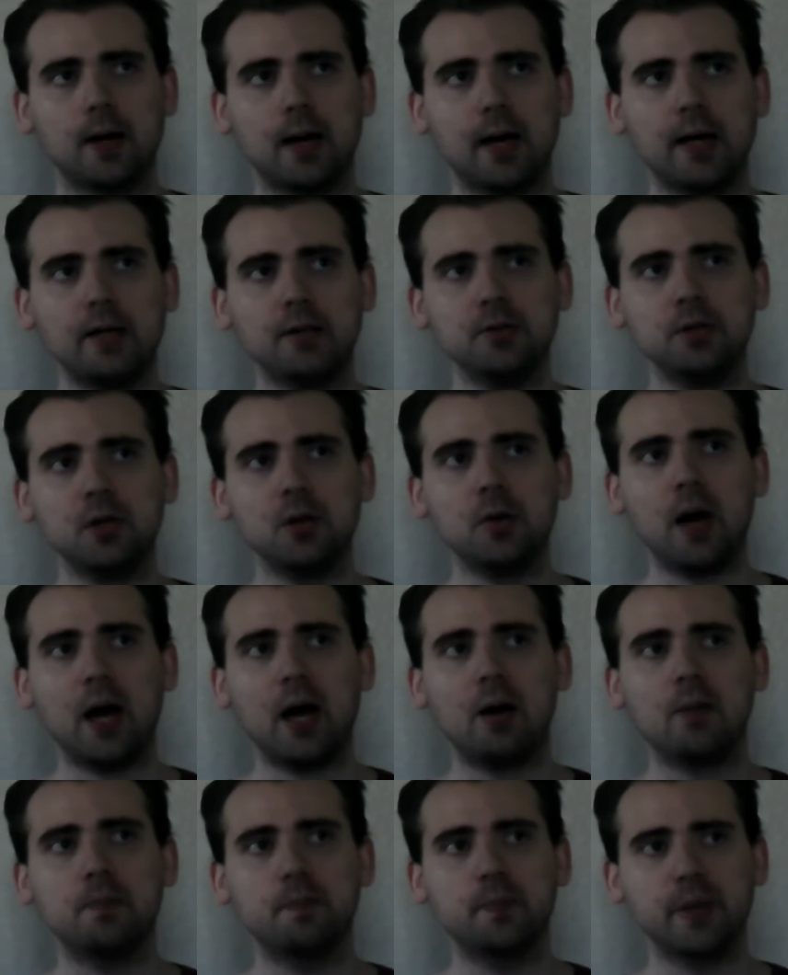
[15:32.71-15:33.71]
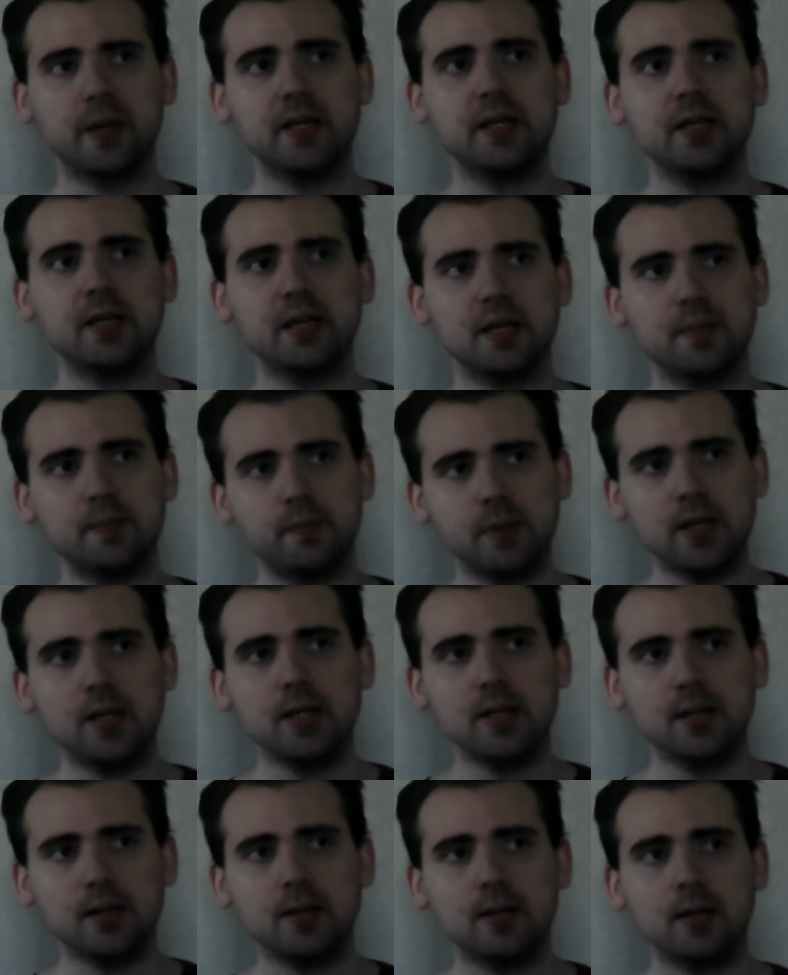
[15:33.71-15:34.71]
I don't know how big it can
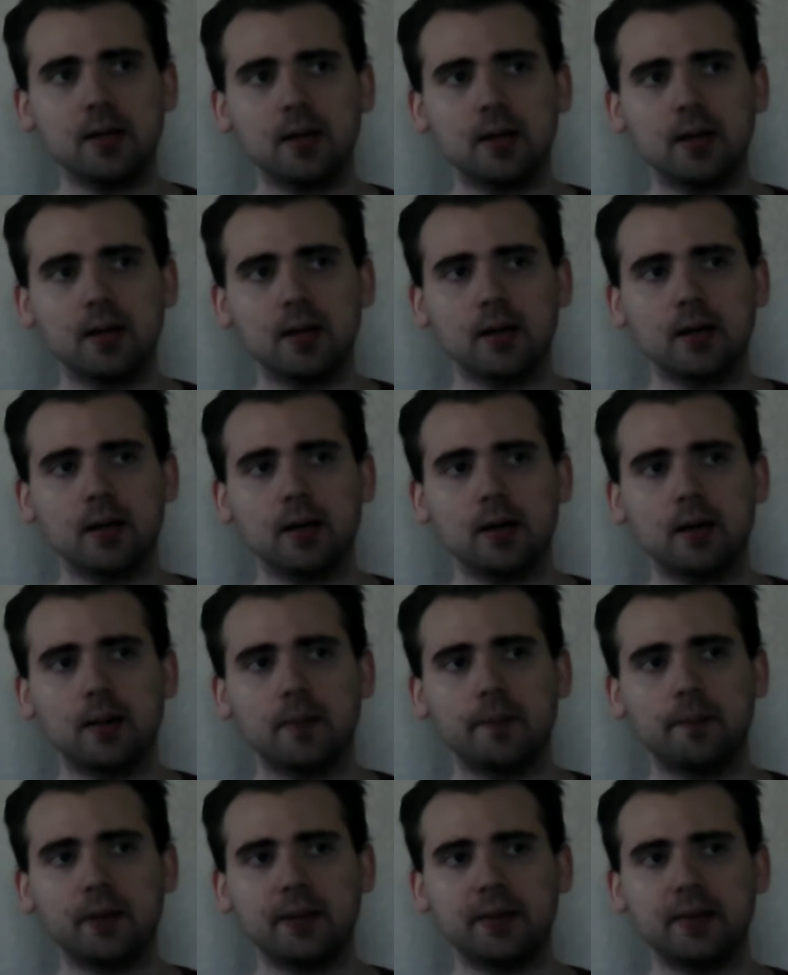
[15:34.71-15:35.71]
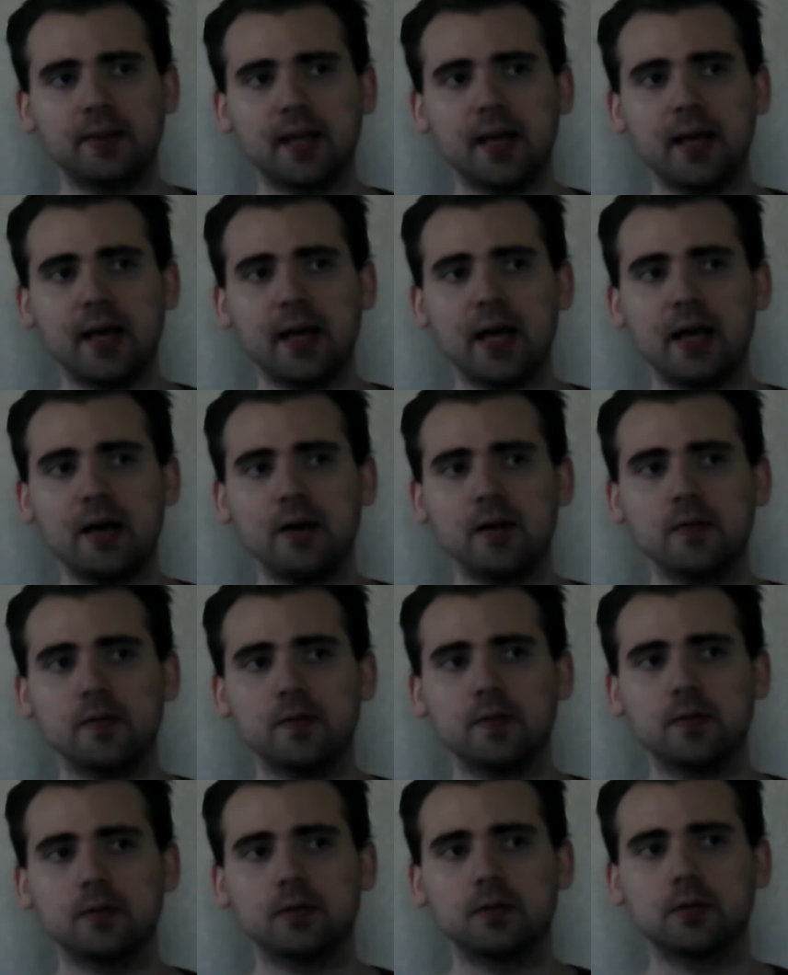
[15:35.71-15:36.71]
be, but they have
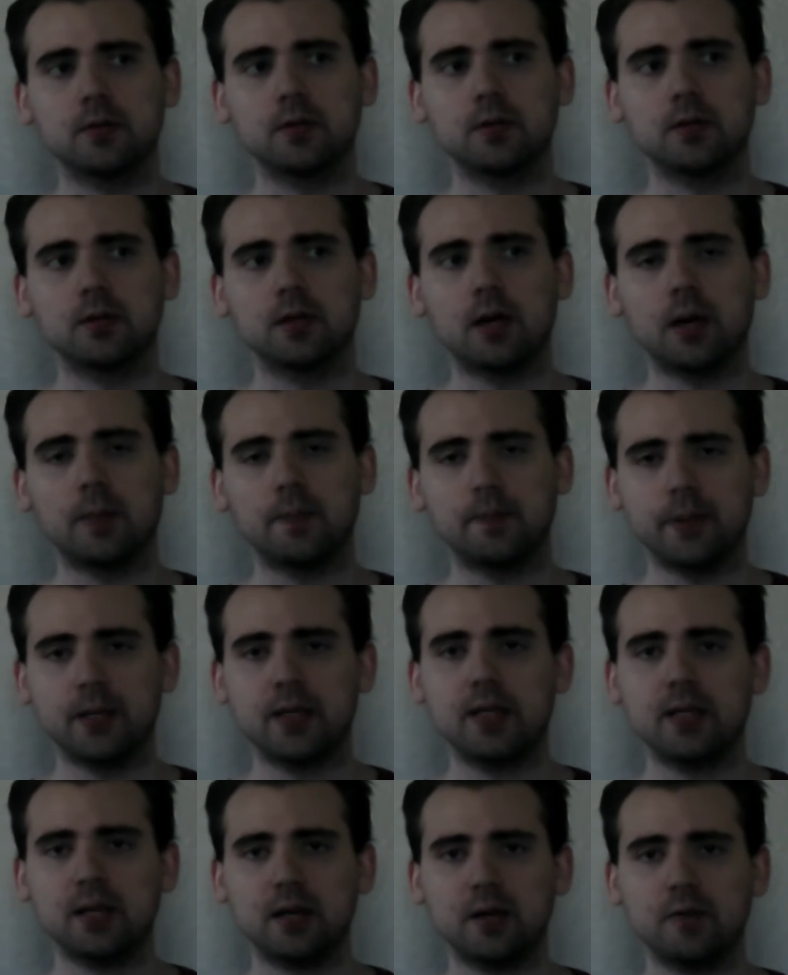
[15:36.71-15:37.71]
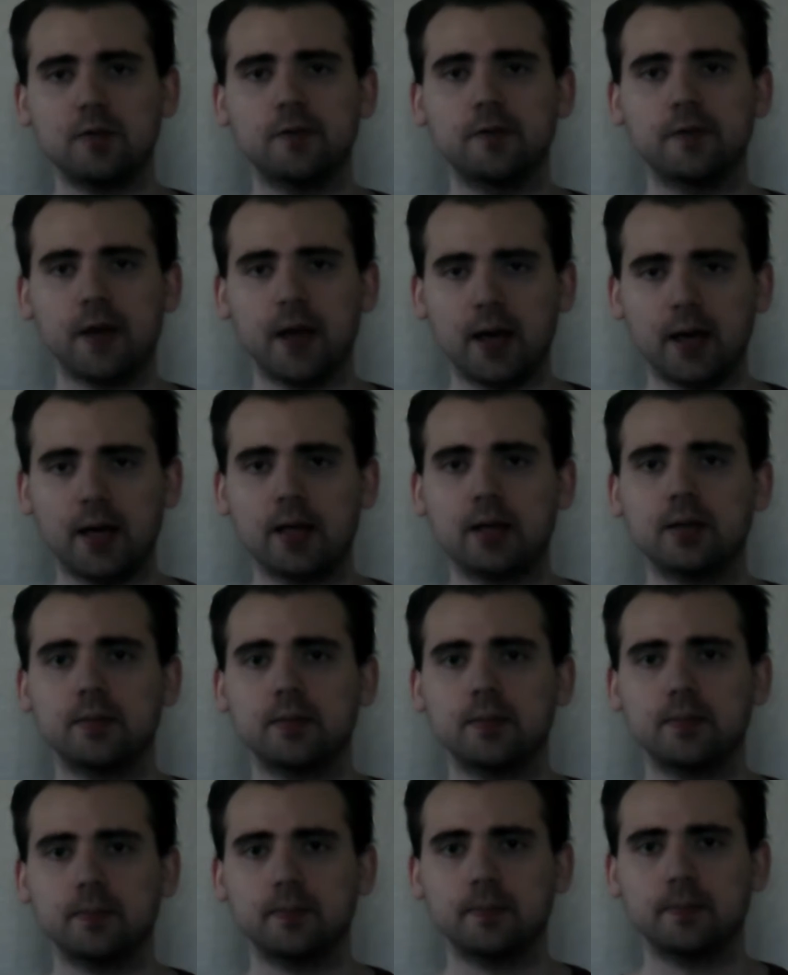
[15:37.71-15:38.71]
a big enough fan
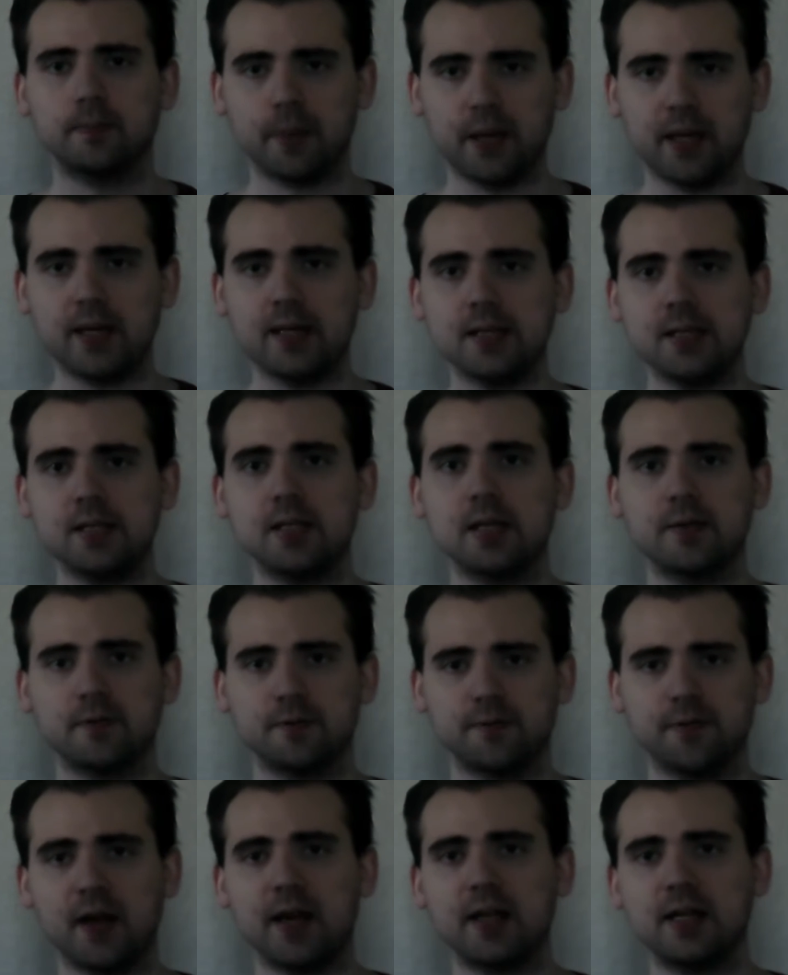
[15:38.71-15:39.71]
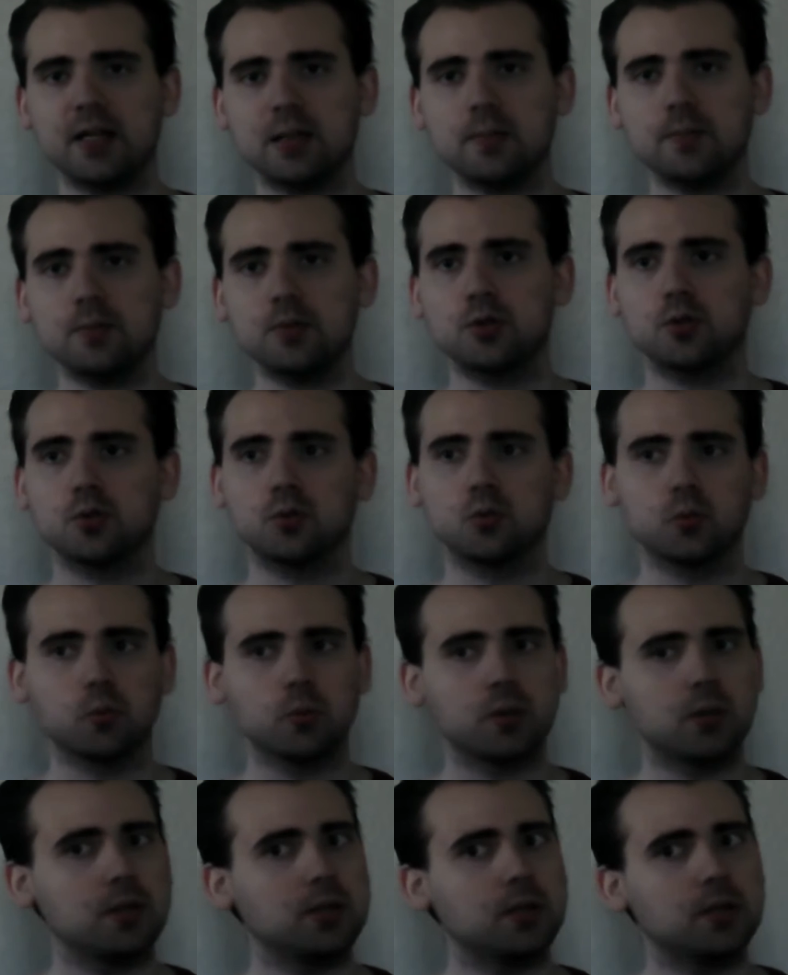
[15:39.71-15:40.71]
base and fandom to
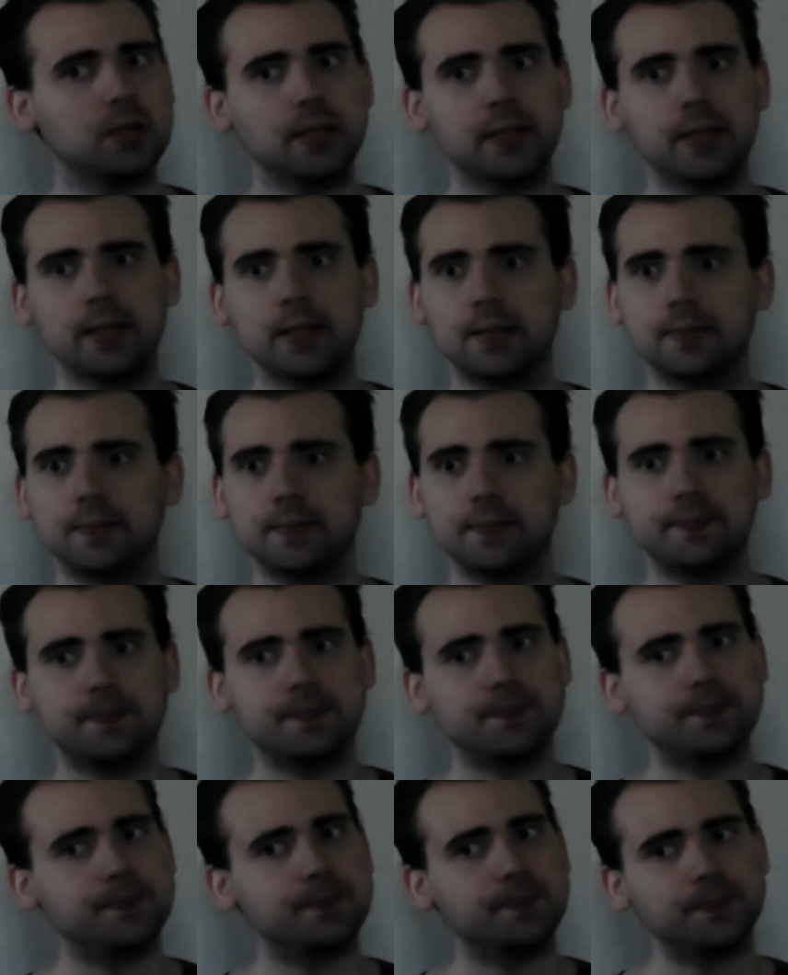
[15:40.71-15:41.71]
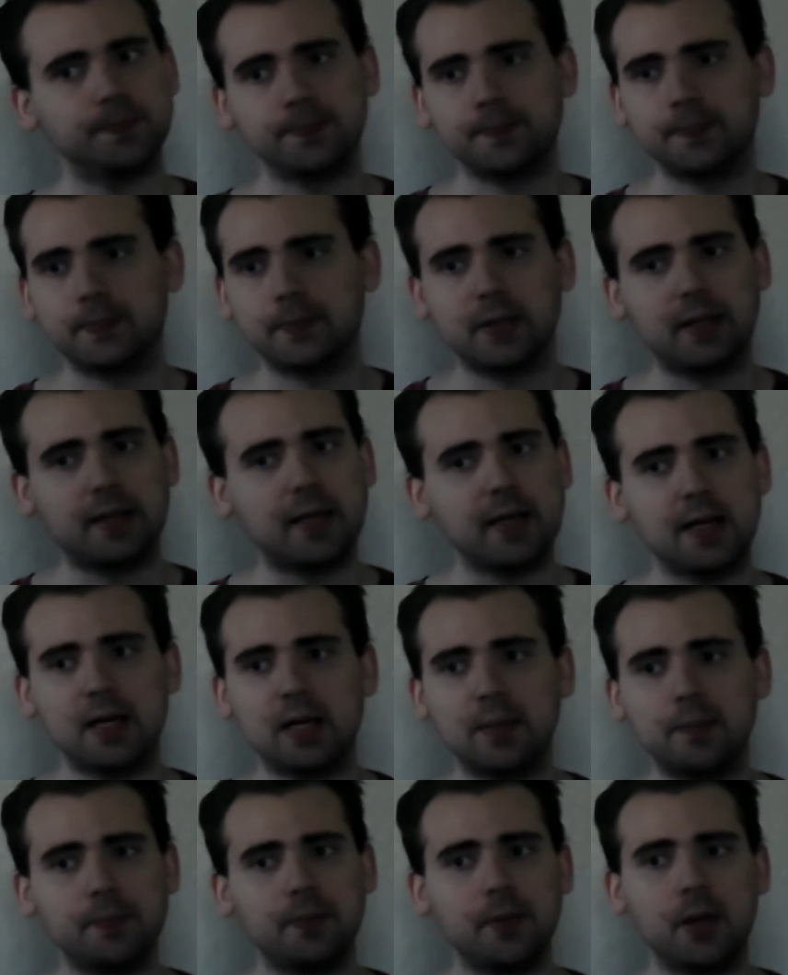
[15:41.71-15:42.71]
really get
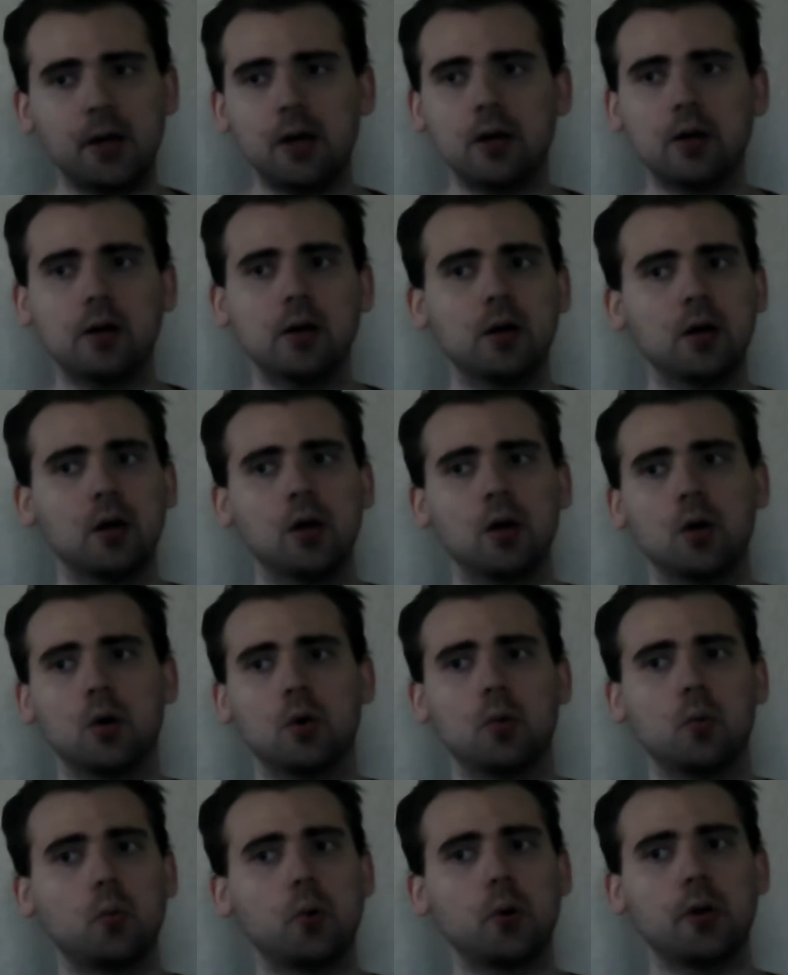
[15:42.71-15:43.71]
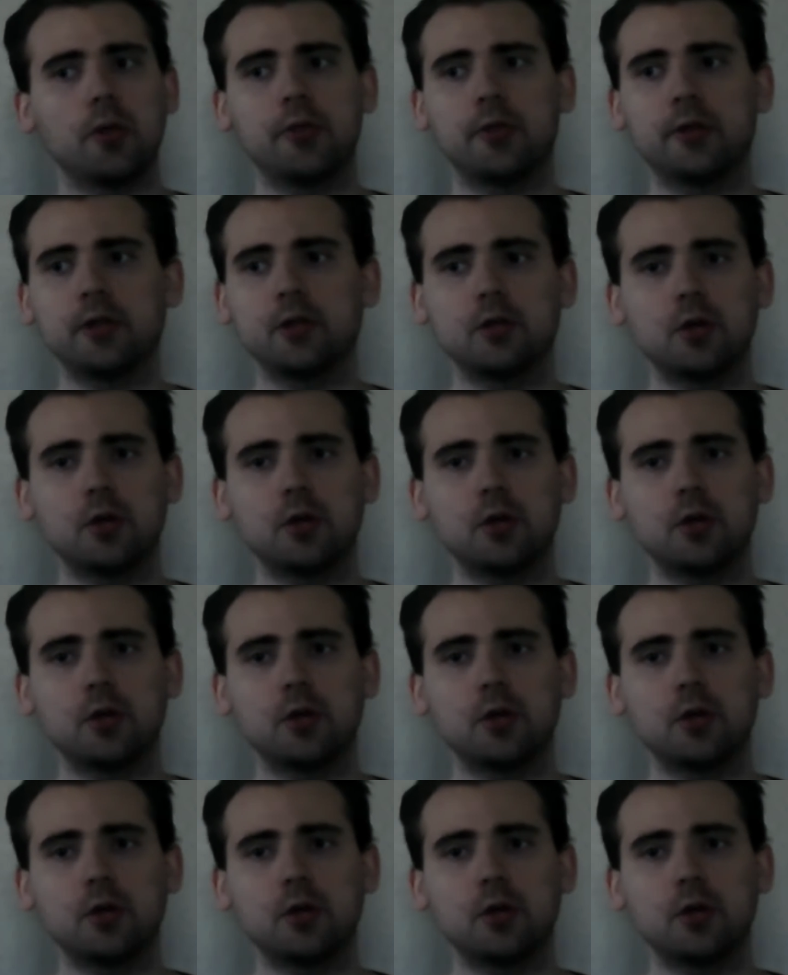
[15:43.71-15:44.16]
up there with,